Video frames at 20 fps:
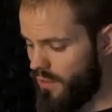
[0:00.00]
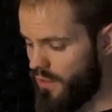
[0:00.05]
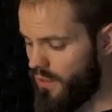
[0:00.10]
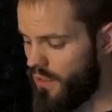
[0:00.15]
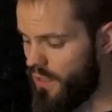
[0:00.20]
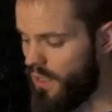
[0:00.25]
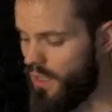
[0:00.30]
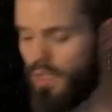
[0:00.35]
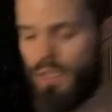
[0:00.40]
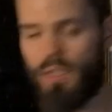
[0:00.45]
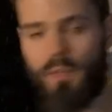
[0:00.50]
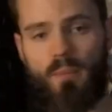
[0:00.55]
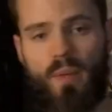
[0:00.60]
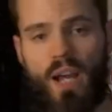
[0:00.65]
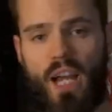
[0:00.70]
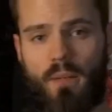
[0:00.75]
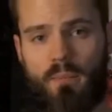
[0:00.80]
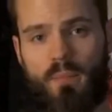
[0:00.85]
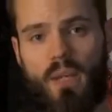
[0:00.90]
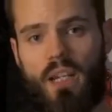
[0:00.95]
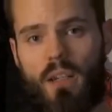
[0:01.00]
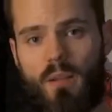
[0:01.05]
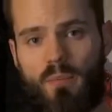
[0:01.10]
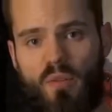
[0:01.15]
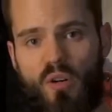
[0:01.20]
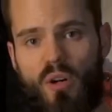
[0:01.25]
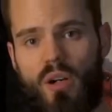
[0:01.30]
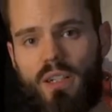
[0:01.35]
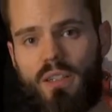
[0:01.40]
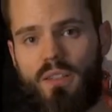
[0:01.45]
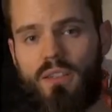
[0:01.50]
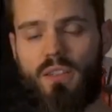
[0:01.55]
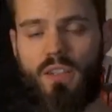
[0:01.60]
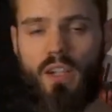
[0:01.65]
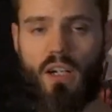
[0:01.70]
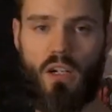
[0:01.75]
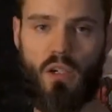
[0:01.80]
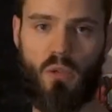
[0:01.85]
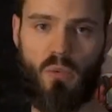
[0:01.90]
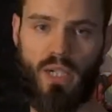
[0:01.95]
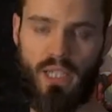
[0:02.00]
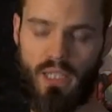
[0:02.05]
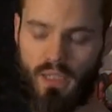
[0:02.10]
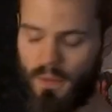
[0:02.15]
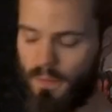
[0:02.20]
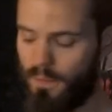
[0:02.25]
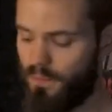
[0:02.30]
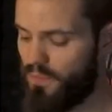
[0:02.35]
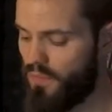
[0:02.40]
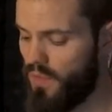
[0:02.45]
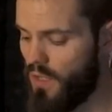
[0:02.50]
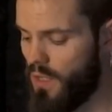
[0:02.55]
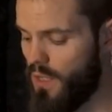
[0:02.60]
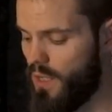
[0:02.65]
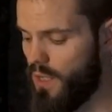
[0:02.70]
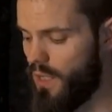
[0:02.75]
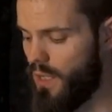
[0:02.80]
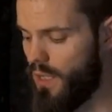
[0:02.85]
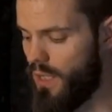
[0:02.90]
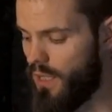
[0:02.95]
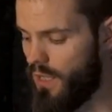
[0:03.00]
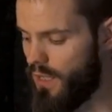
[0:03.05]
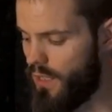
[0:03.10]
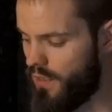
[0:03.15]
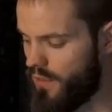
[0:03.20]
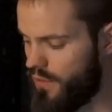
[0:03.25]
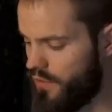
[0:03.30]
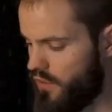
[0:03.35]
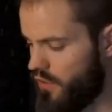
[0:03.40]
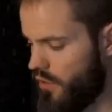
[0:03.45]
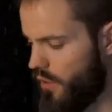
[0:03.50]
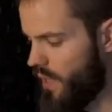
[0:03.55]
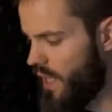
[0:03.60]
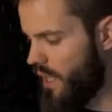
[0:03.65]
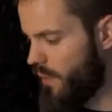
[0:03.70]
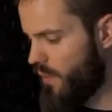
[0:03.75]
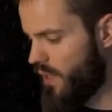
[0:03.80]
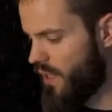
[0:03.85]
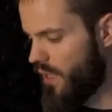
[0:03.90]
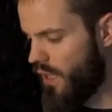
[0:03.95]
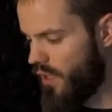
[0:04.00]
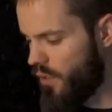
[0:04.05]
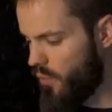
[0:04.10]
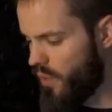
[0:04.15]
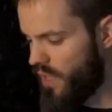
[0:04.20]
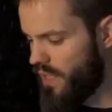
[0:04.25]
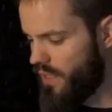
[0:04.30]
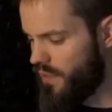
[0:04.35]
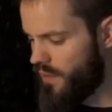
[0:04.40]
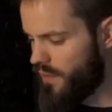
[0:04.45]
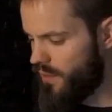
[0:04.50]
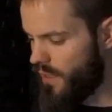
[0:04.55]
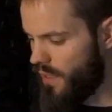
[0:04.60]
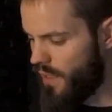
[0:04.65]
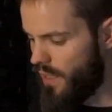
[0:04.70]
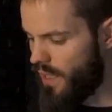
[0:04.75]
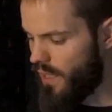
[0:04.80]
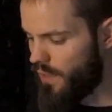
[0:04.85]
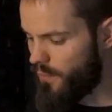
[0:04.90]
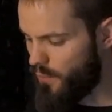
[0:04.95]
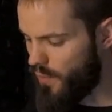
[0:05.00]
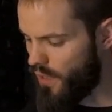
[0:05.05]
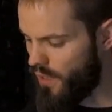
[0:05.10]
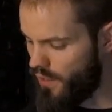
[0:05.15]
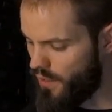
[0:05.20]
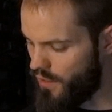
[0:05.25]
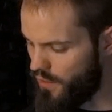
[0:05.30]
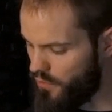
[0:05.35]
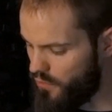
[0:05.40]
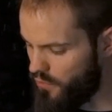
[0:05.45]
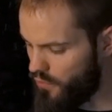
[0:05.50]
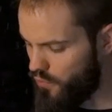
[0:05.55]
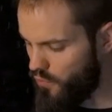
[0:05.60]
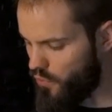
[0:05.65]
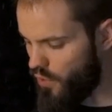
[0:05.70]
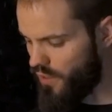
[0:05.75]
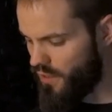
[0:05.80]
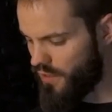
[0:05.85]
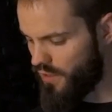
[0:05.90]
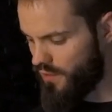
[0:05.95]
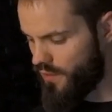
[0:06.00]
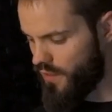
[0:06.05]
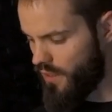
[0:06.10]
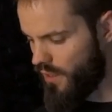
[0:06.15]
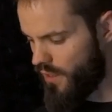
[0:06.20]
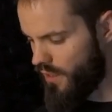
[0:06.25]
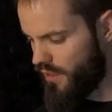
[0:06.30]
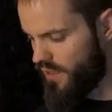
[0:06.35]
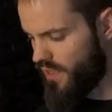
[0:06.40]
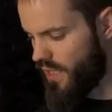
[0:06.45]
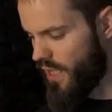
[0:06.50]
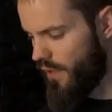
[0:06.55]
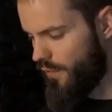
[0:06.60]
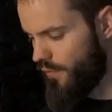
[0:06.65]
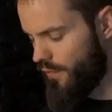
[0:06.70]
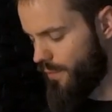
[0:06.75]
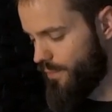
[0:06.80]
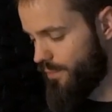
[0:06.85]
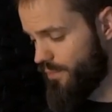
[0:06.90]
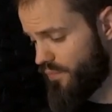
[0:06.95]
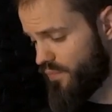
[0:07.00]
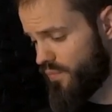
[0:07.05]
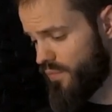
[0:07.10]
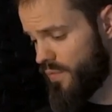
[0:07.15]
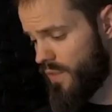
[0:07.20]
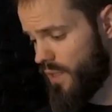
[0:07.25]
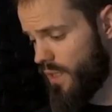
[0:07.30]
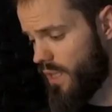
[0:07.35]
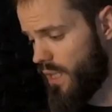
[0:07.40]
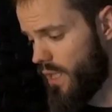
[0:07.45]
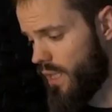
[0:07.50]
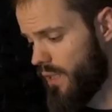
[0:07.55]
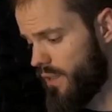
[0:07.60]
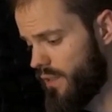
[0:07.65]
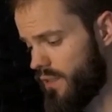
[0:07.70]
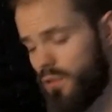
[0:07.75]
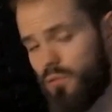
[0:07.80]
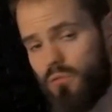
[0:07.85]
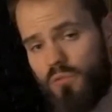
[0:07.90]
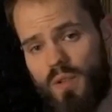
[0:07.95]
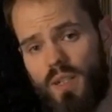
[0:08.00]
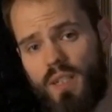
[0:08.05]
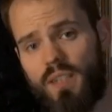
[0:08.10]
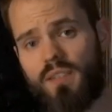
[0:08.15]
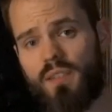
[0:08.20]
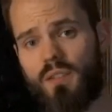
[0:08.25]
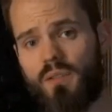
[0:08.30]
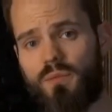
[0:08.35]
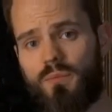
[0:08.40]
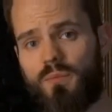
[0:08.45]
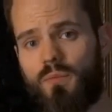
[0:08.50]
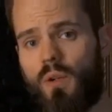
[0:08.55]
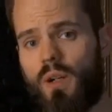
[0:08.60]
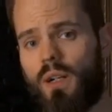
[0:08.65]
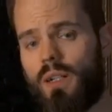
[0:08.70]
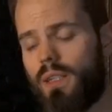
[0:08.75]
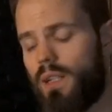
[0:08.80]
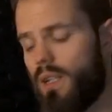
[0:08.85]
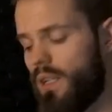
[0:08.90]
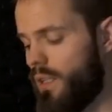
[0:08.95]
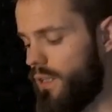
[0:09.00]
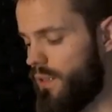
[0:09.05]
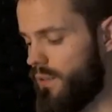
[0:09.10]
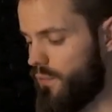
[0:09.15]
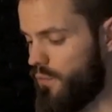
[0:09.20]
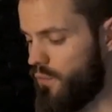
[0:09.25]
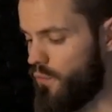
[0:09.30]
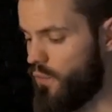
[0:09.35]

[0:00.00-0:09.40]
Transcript: the back metal part, the counterweight. And so I had my counterweight, I had my wooden staff, and the reason why I